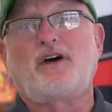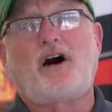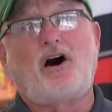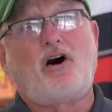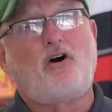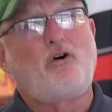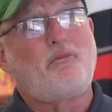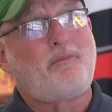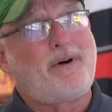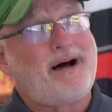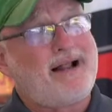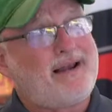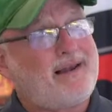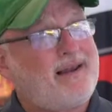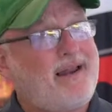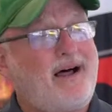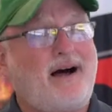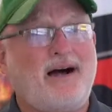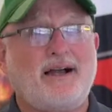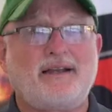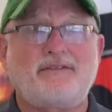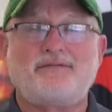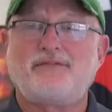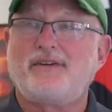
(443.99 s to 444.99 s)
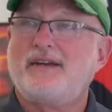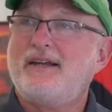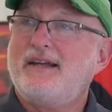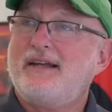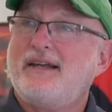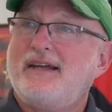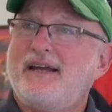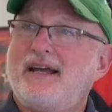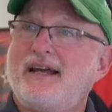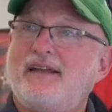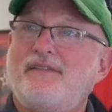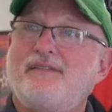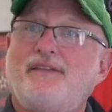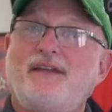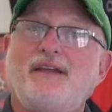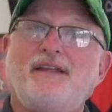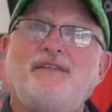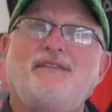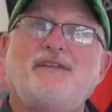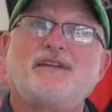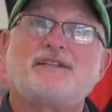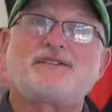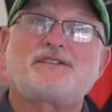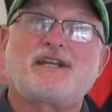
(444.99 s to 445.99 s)
all my life. And
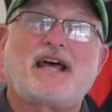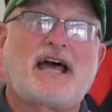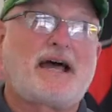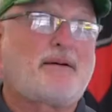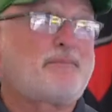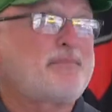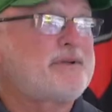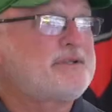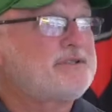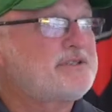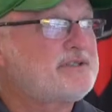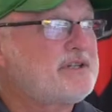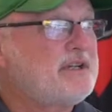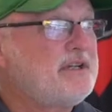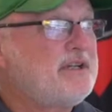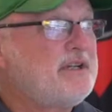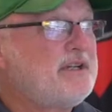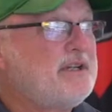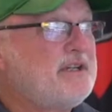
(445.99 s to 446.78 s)
then this happens.